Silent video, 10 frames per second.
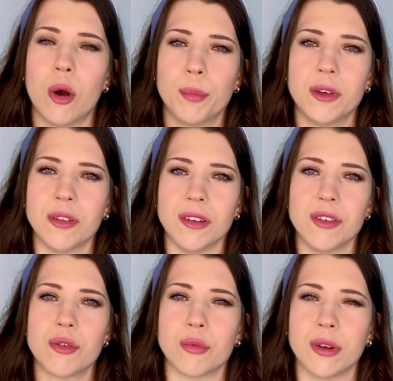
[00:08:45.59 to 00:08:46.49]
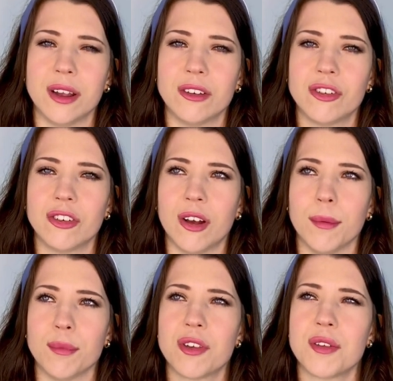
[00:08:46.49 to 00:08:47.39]
opulent, rich,
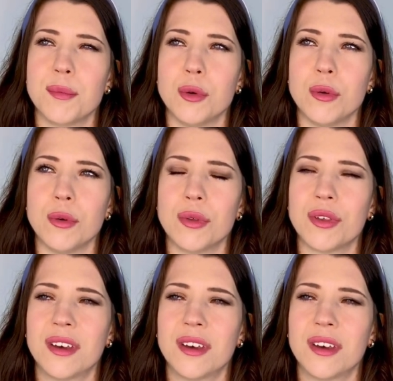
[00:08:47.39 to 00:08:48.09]
smooth,